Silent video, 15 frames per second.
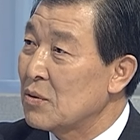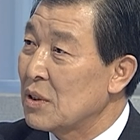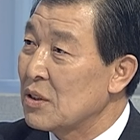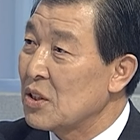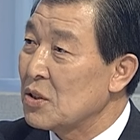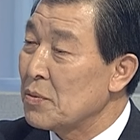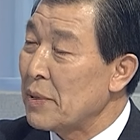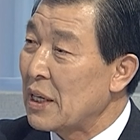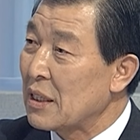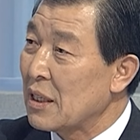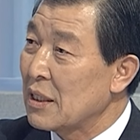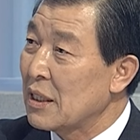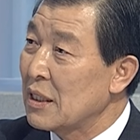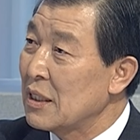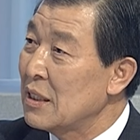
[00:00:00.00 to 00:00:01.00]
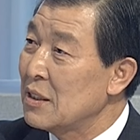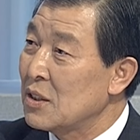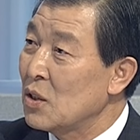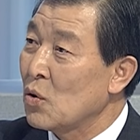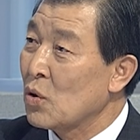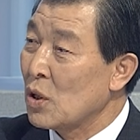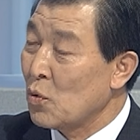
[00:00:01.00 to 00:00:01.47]
dismantling is
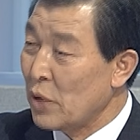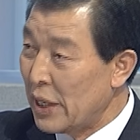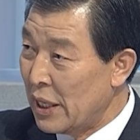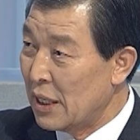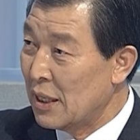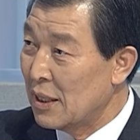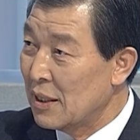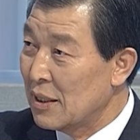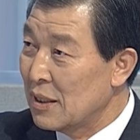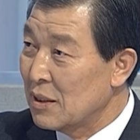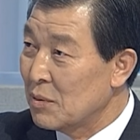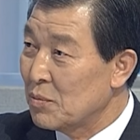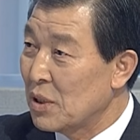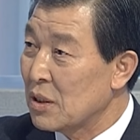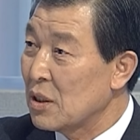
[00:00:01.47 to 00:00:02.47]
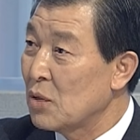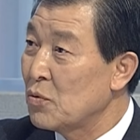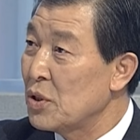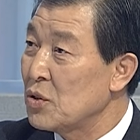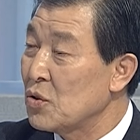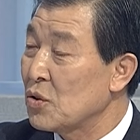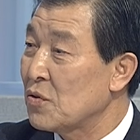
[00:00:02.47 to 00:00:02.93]
the only way, but
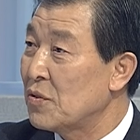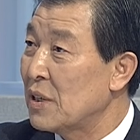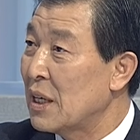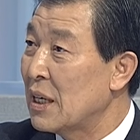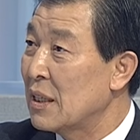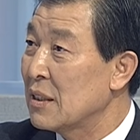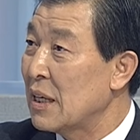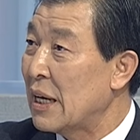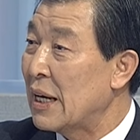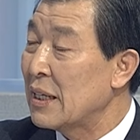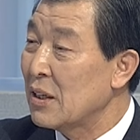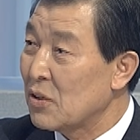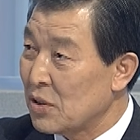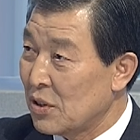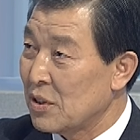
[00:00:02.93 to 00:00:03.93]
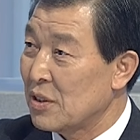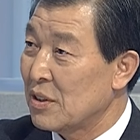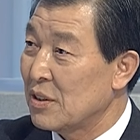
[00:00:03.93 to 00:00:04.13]
we should find any other